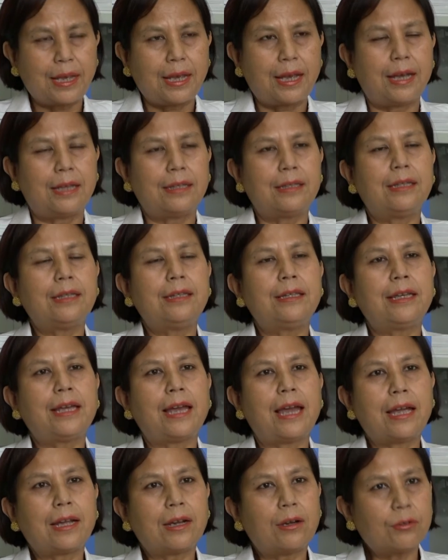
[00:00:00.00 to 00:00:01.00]
And then they
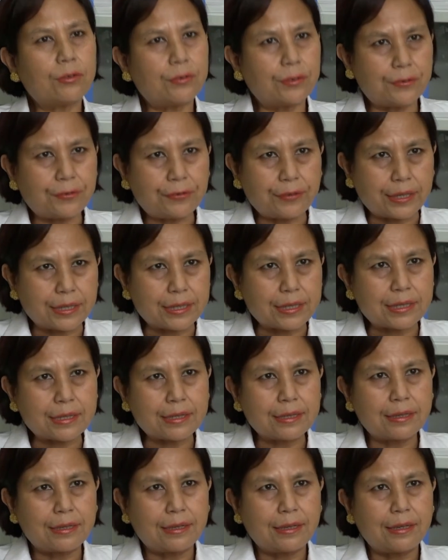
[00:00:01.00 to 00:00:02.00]
hang out with
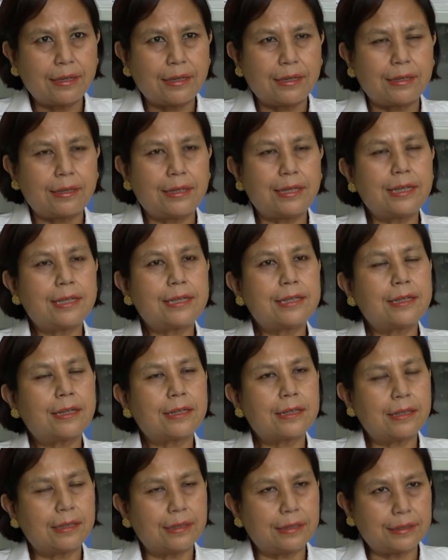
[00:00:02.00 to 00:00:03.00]
friends. They'll
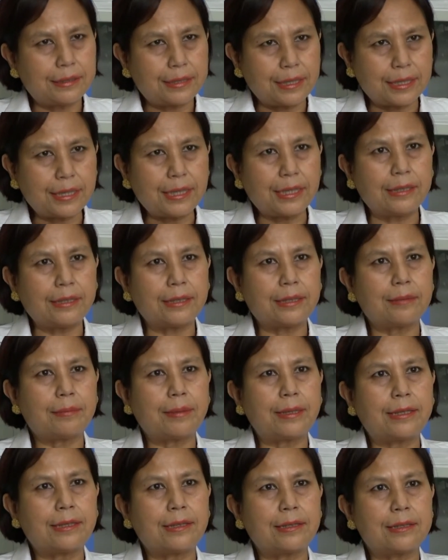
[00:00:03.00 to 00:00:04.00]
start taking little
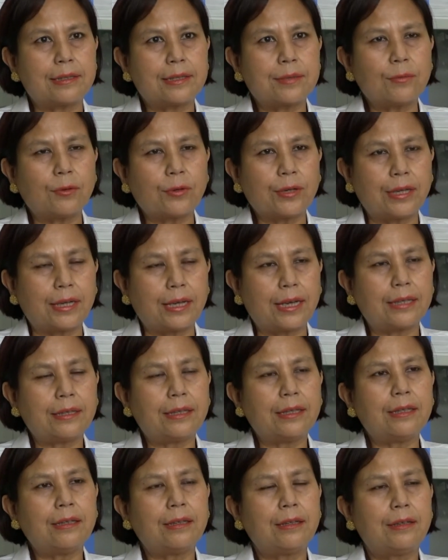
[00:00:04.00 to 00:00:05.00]
by little smoking, and
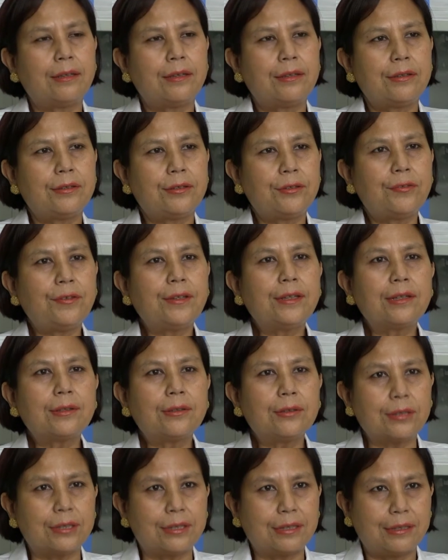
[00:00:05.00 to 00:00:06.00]
then you feel
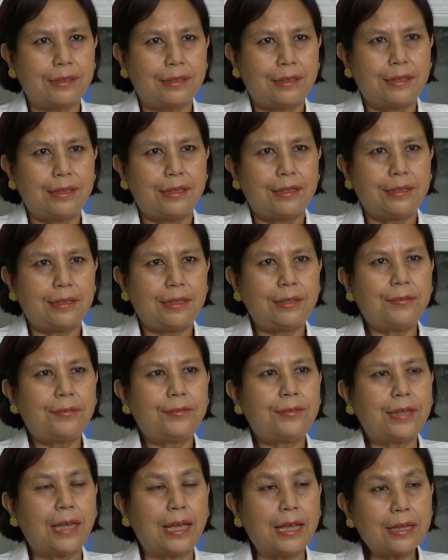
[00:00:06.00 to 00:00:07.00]
good.
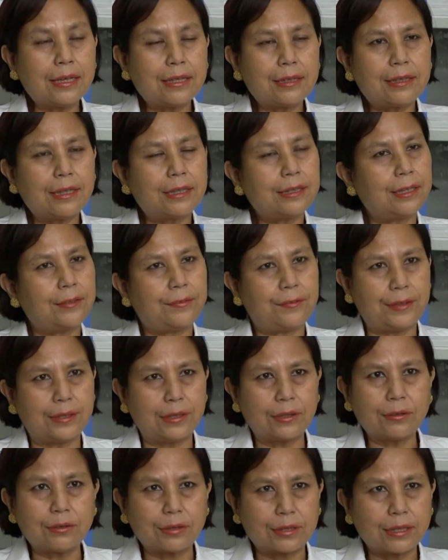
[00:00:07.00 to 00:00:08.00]
They think that they
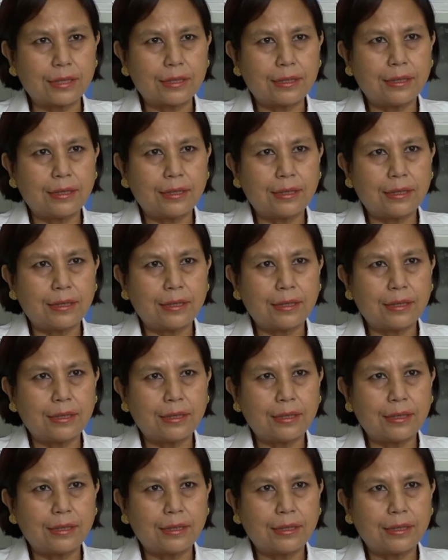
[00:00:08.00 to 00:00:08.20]
feel good.